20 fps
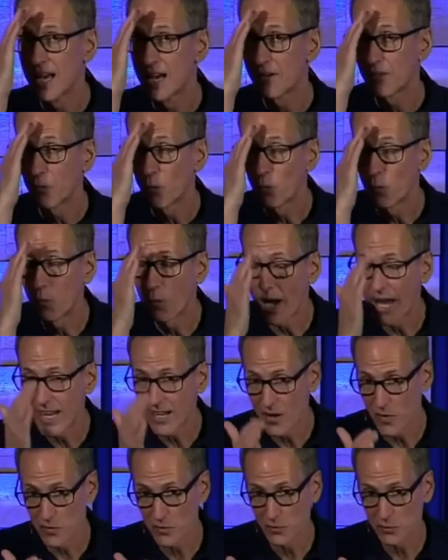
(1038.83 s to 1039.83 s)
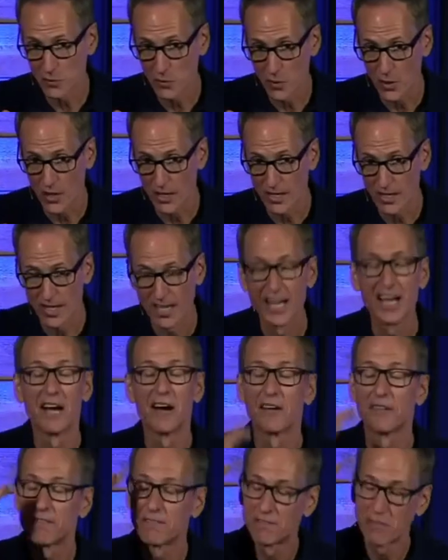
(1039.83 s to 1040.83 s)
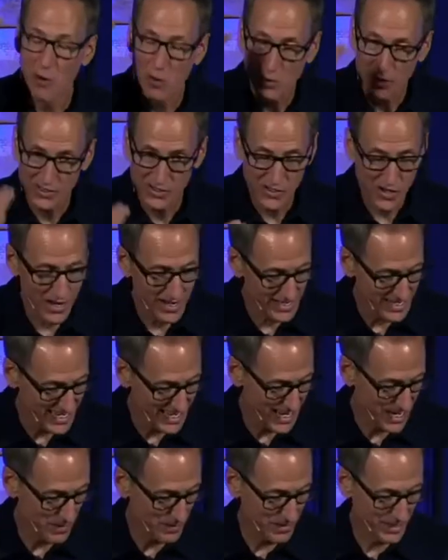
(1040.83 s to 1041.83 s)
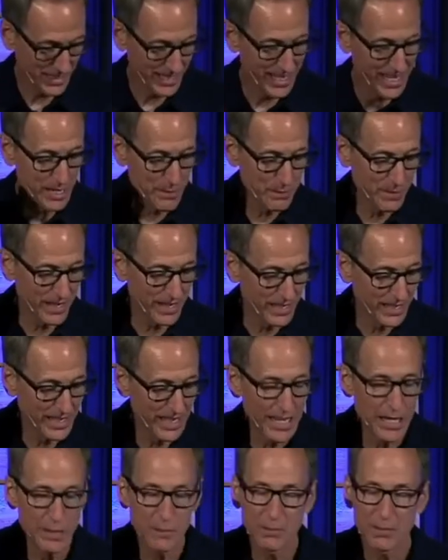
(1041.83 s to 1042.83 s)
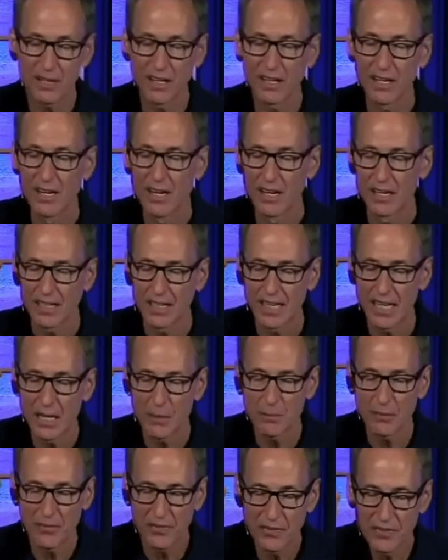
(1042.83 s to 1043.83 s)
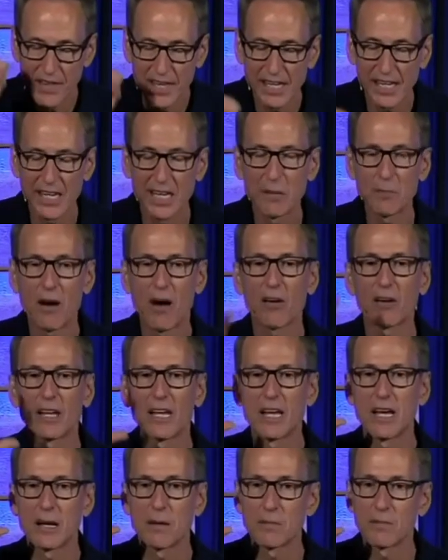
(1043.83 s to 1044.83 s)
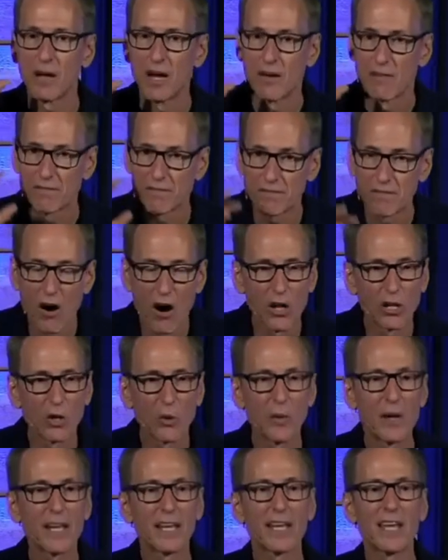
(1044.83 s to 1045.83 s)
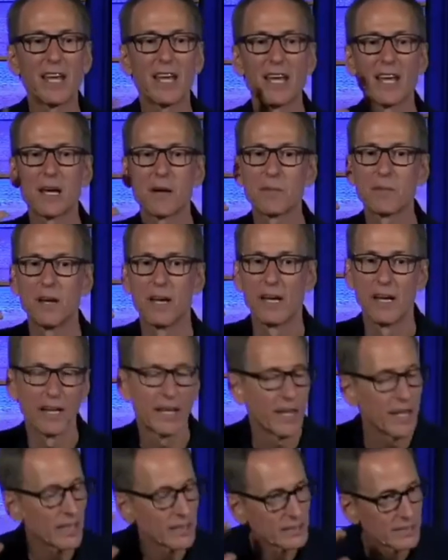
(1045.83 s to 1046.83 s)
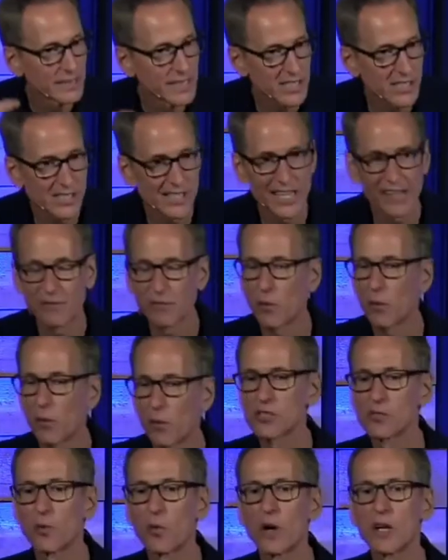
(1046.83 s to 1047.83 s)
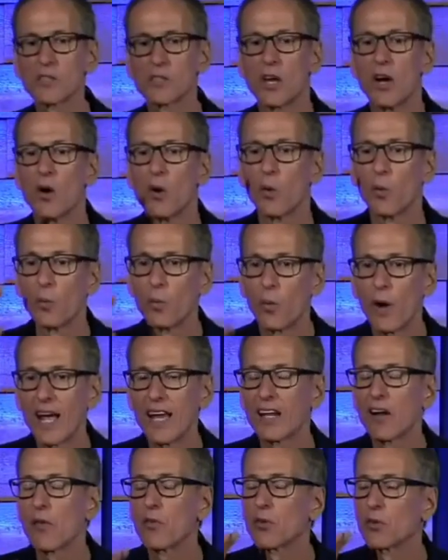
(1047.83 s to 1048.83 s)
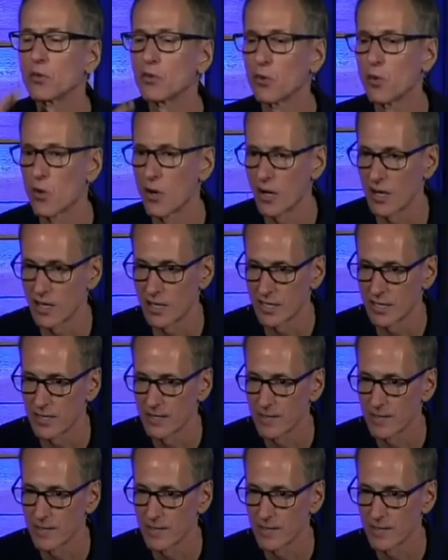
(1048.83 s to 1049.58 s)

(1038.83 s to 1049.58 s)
Wait on the Lord. Focus on Him. Keep thinking about Him, following Him, listening for His voice. Wait on the Lord.